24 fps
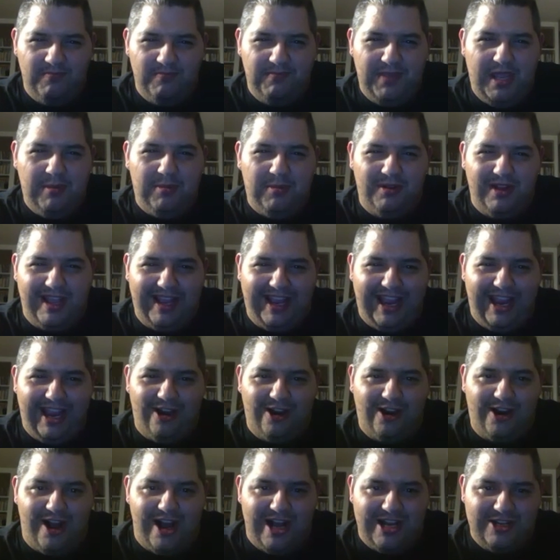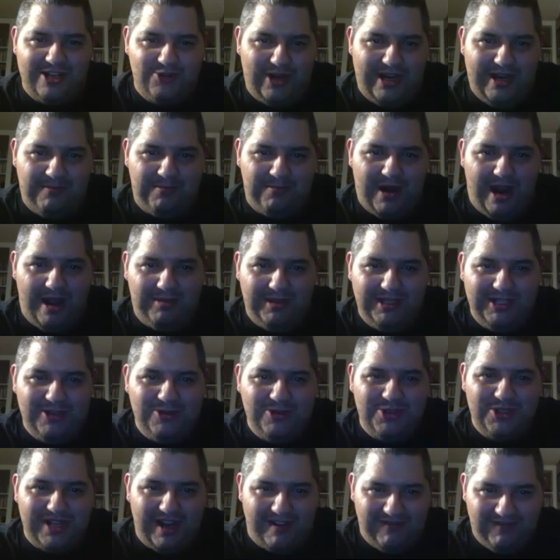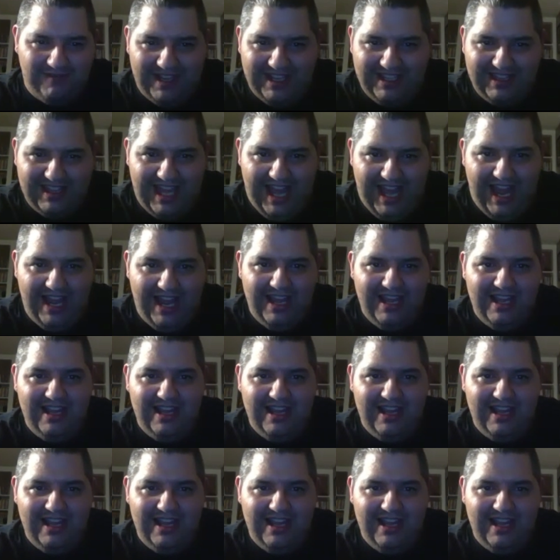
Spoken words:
people like Eric Andre probably do stuff like that.